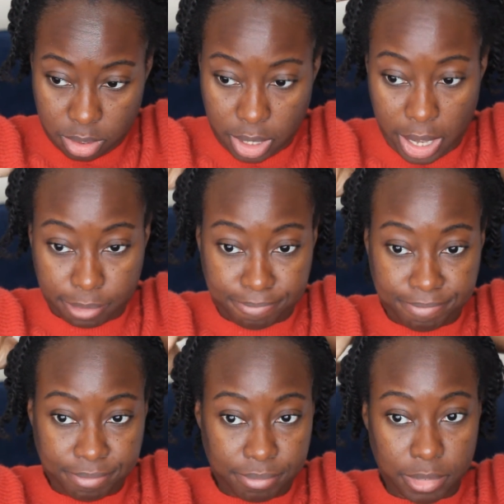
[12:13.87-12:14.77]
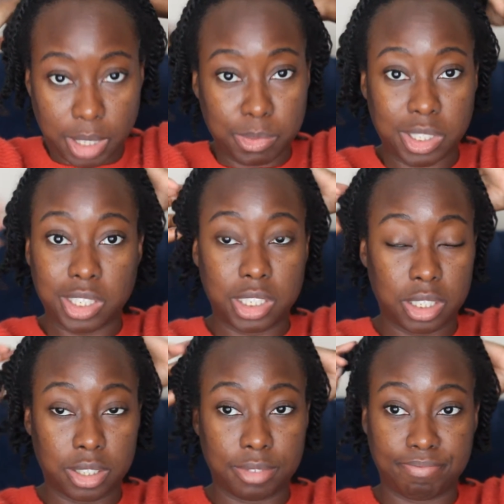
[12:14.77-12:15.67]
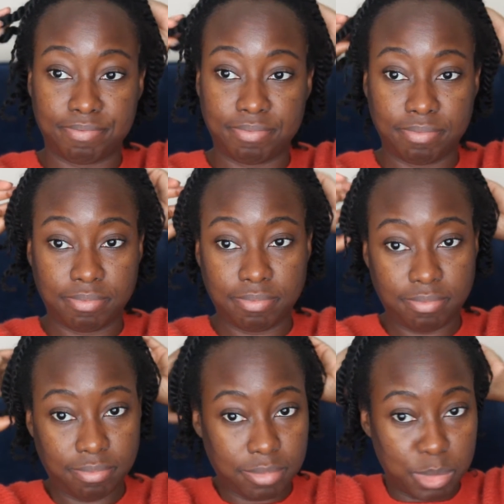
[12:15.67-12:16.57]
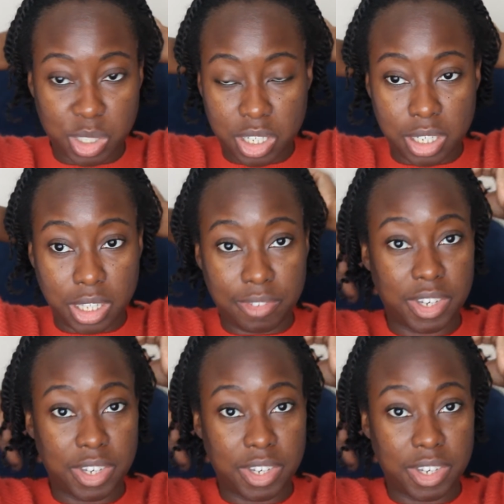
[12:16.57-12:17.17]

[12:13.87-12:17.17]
Yeah, I'm just gonna leave